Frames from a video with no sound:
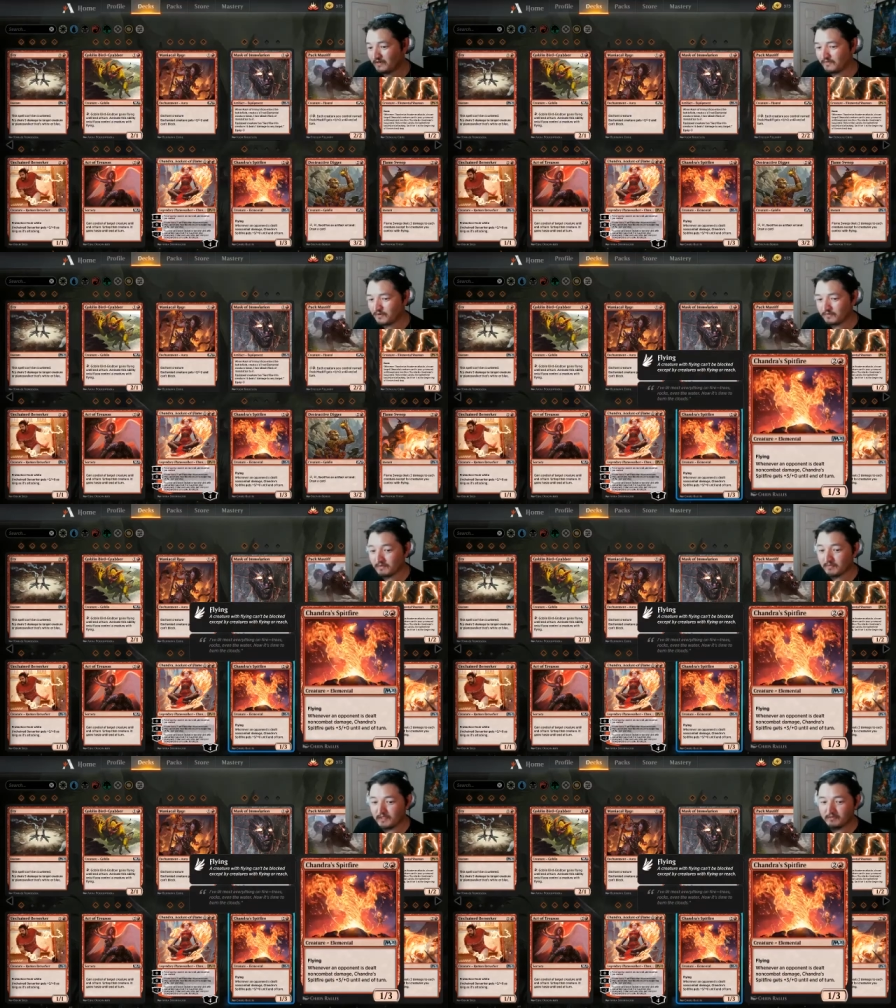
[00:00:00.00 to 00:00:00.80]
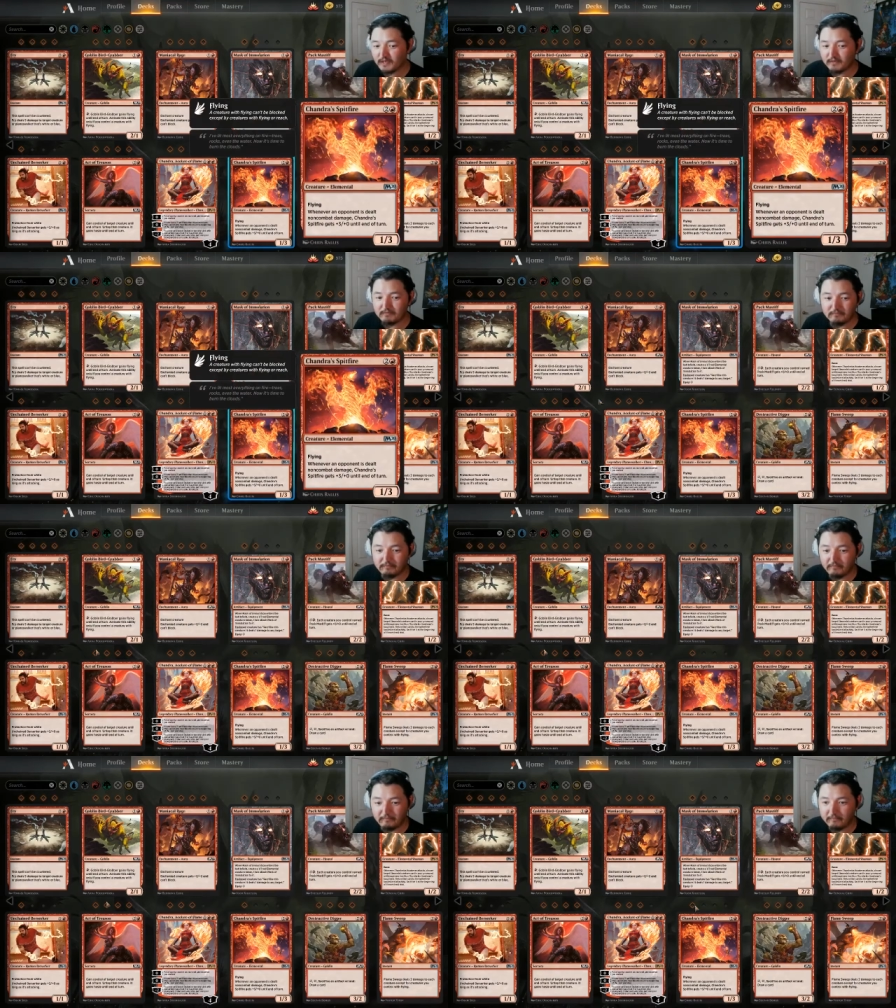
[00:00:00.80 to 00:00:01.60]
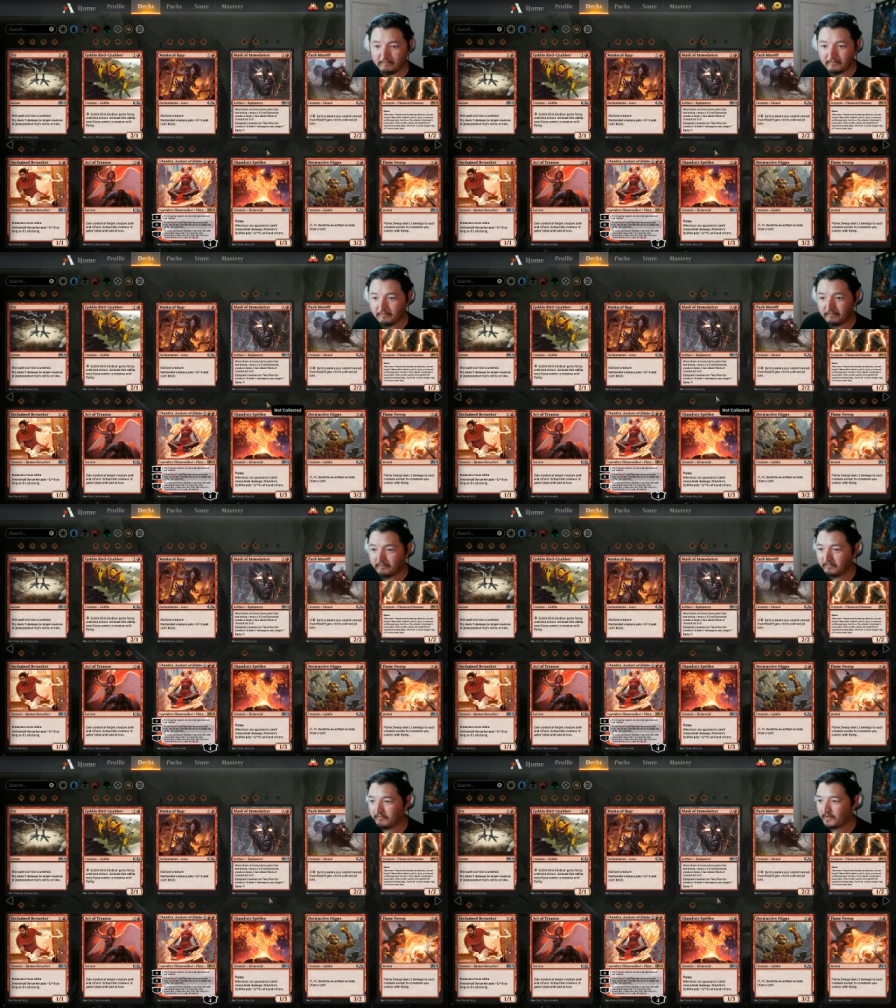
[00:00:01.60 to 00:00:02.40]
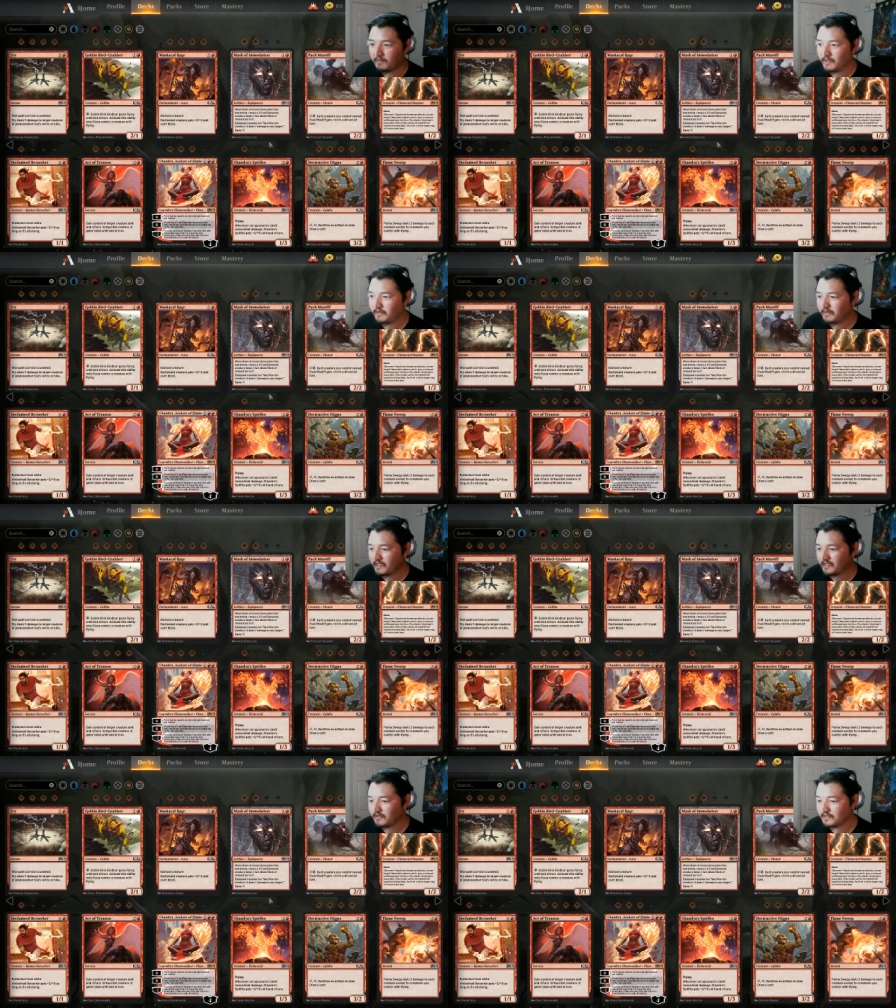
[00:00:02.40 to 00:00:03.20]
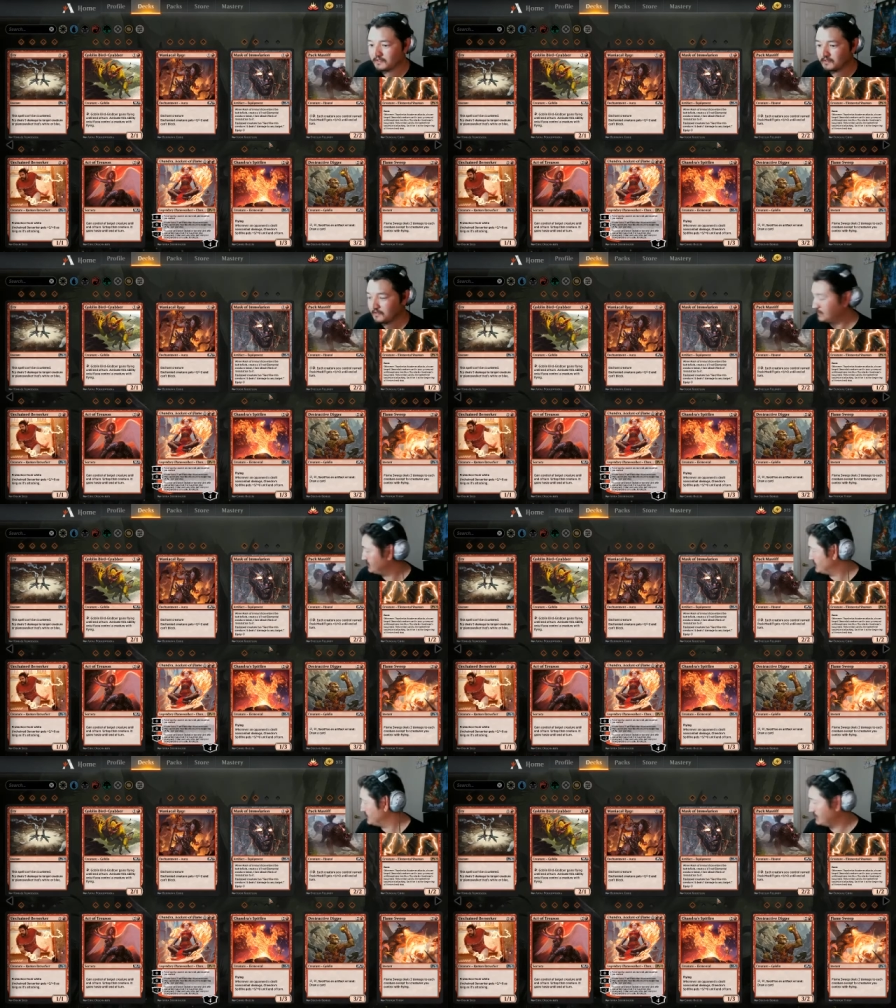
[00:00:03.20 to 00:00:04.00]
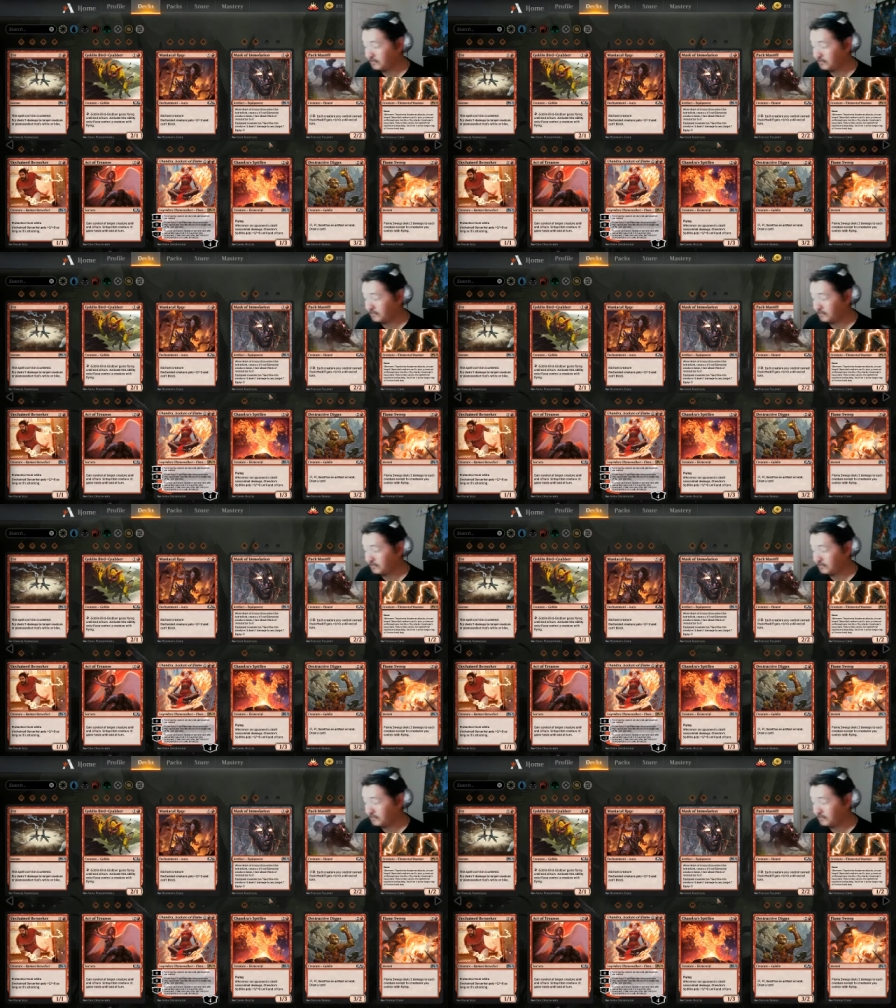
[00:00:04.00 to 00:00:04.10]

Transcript: even know if I'm gonna play red. I mean, I like Grixis, but